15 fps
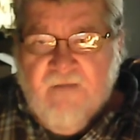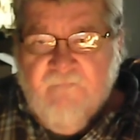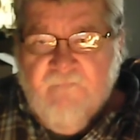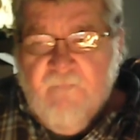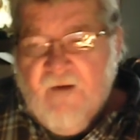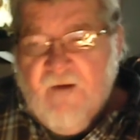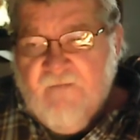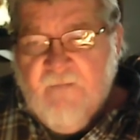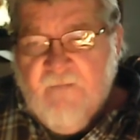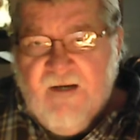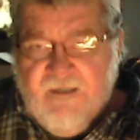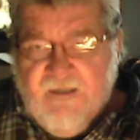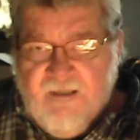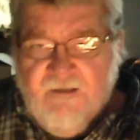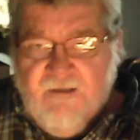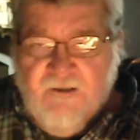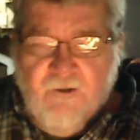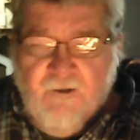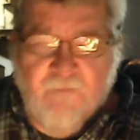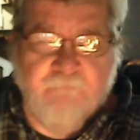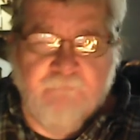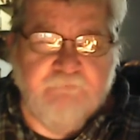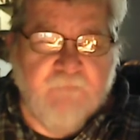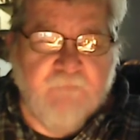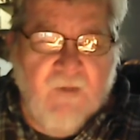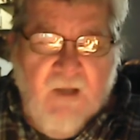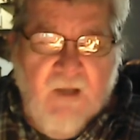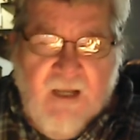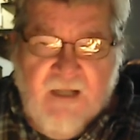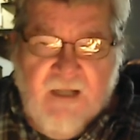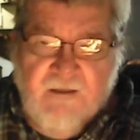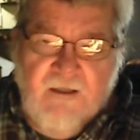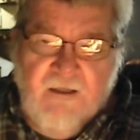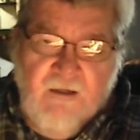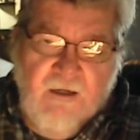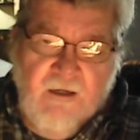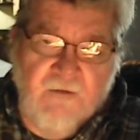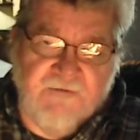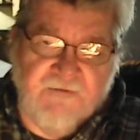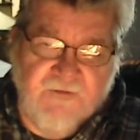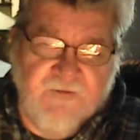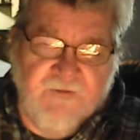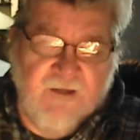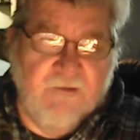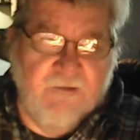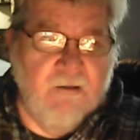I've made in here. And here's the thing,